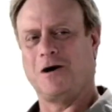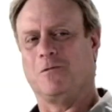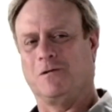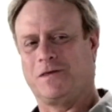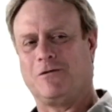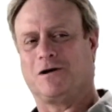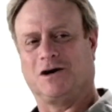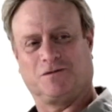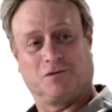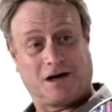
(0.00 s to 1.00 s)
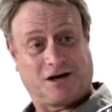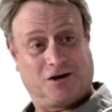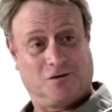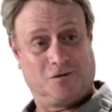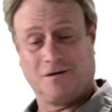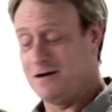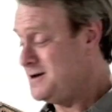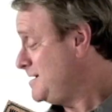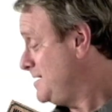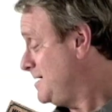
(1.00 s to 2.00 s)
No, without customers like you,
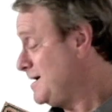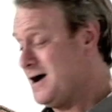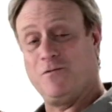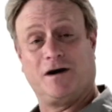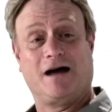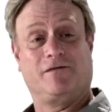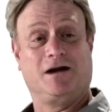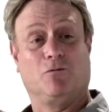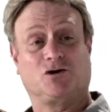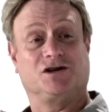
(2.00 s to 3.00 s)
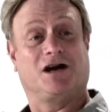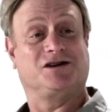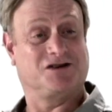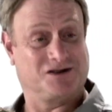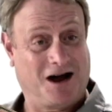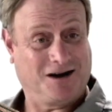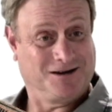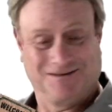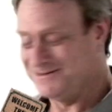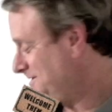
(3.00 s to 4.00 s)
I wouldn't have any merchandise to stock.
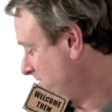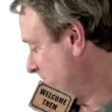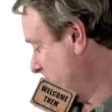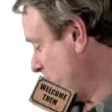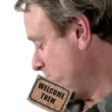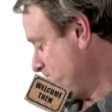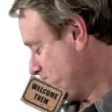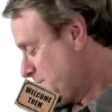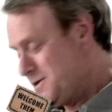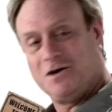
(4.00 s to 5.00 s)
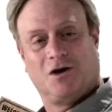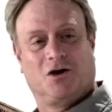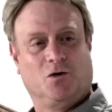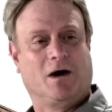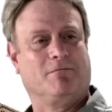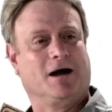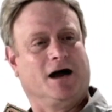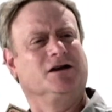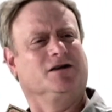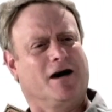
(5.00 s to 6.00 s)
So, you have my
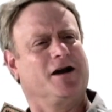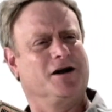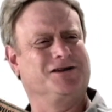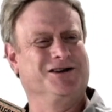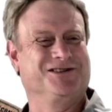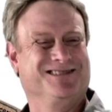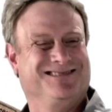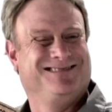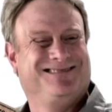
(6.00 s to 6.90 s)
undivided attention.